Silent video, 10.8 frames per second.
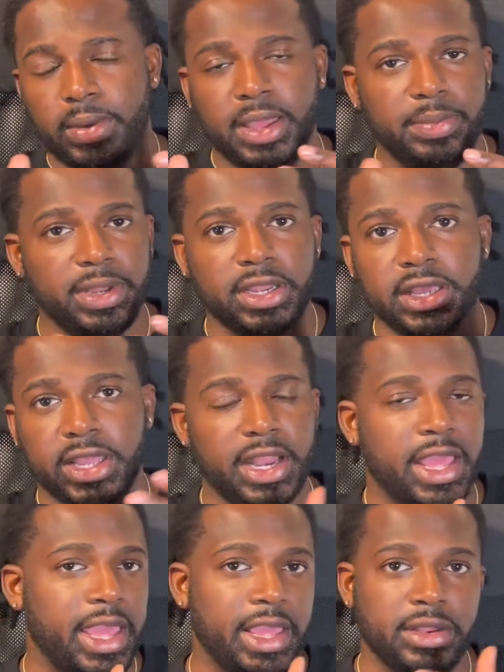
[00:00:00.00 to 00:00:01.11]
be looking
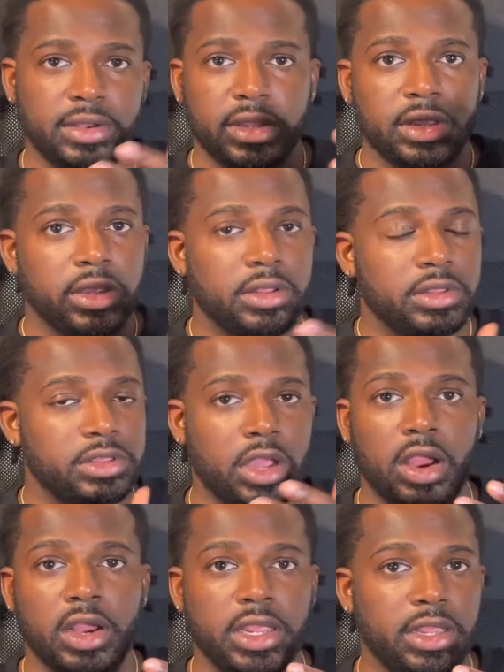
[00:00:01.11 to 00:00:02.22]
at
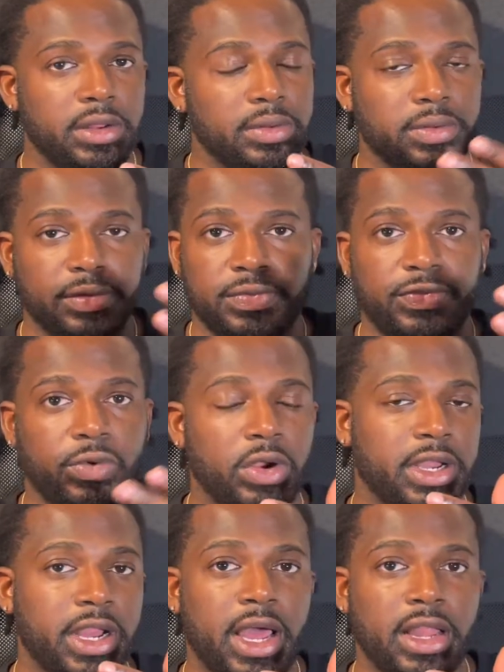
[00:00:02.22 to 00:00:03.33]
$30, $40,
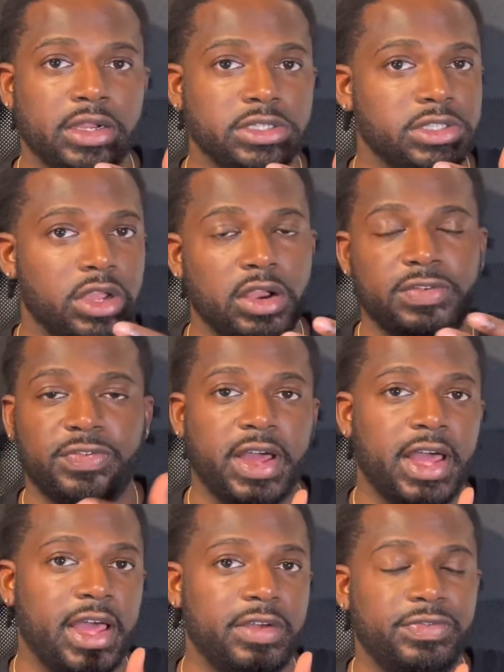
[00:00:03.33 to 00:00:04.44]

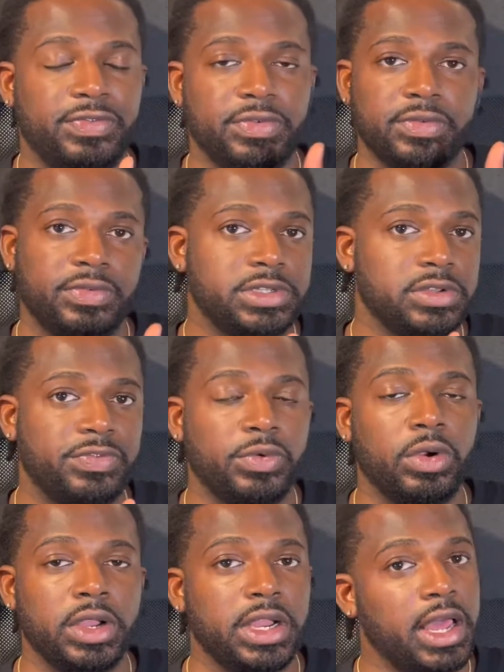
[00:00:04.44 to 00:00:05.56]
$35 to
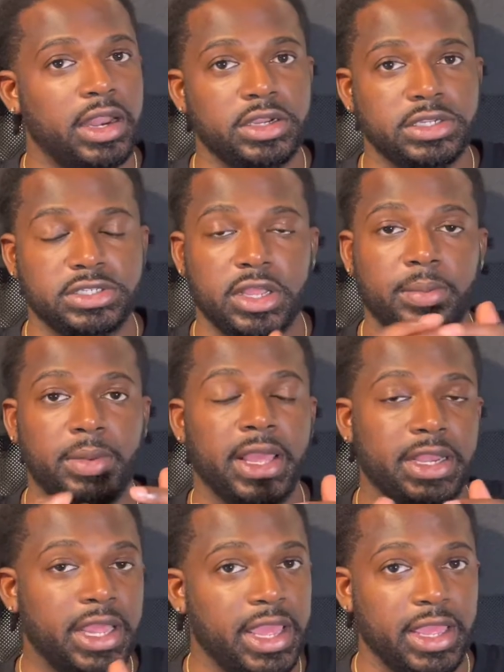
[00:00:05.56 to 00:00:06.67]
$40, something like
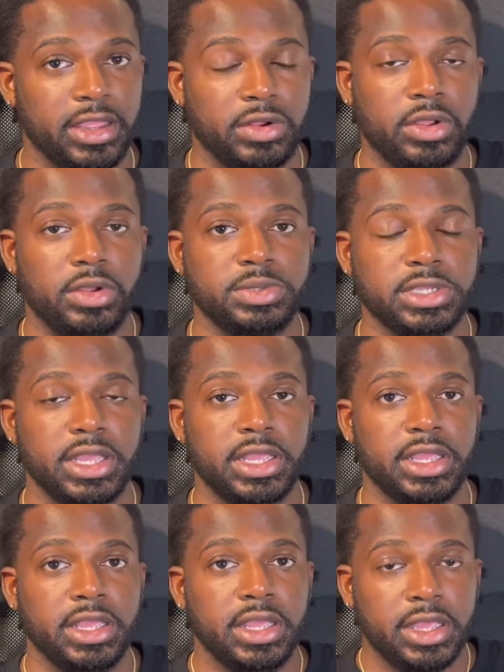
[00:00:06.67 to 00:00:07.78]
that. You know what I'm
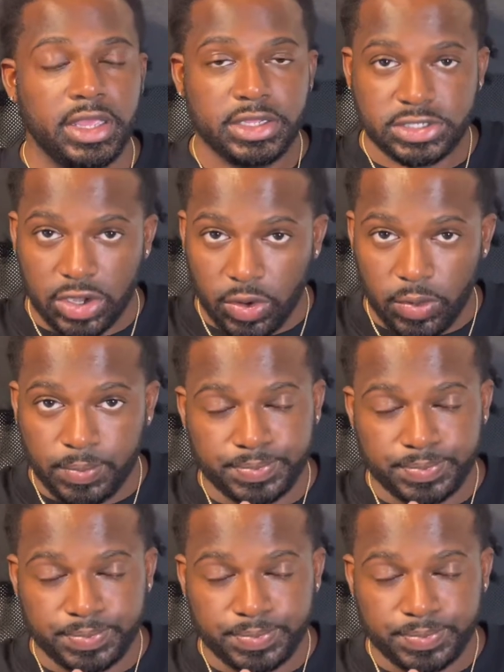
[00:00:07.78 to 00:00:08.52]
saying? So